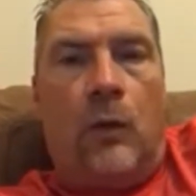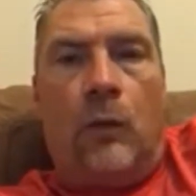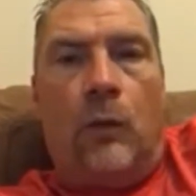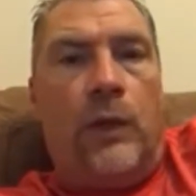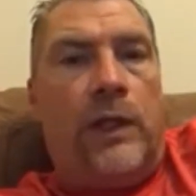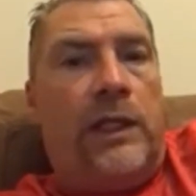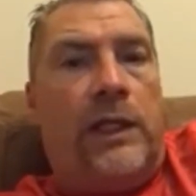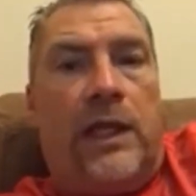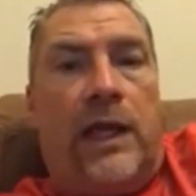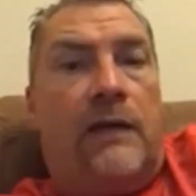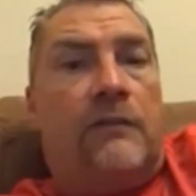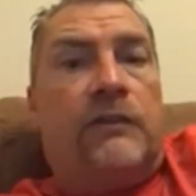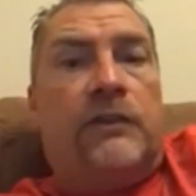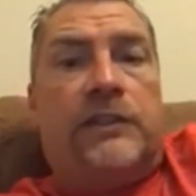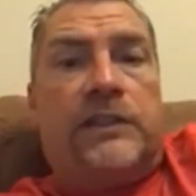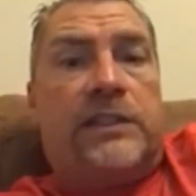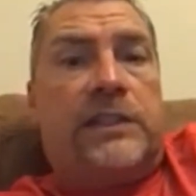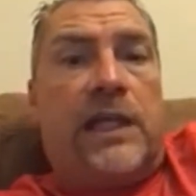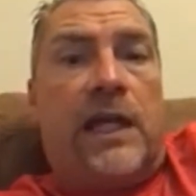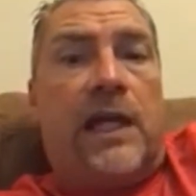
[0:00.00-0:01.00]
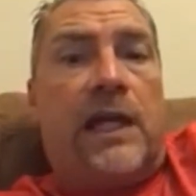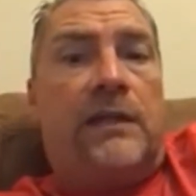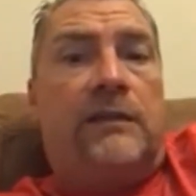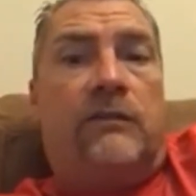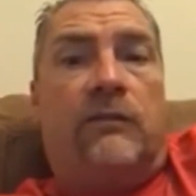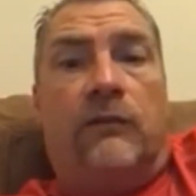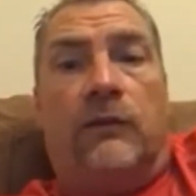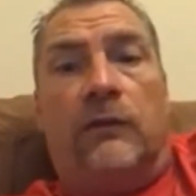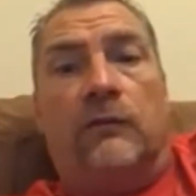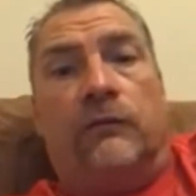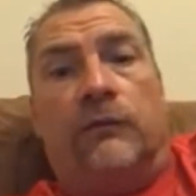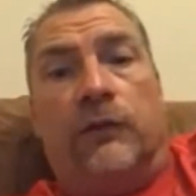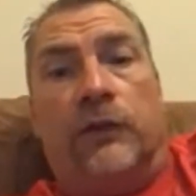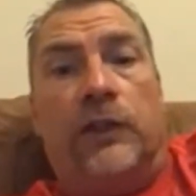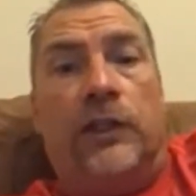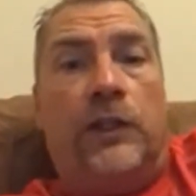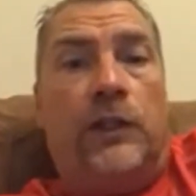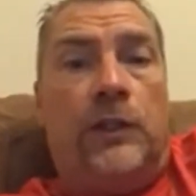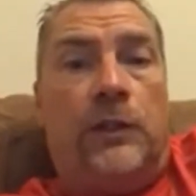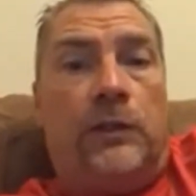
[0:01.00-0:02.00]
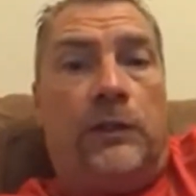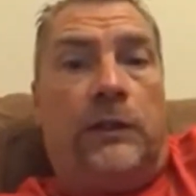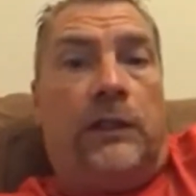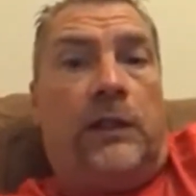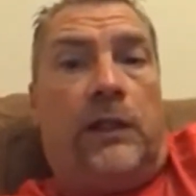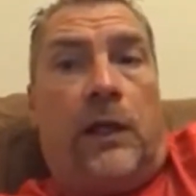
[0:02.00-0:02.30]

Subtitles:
We never said for you,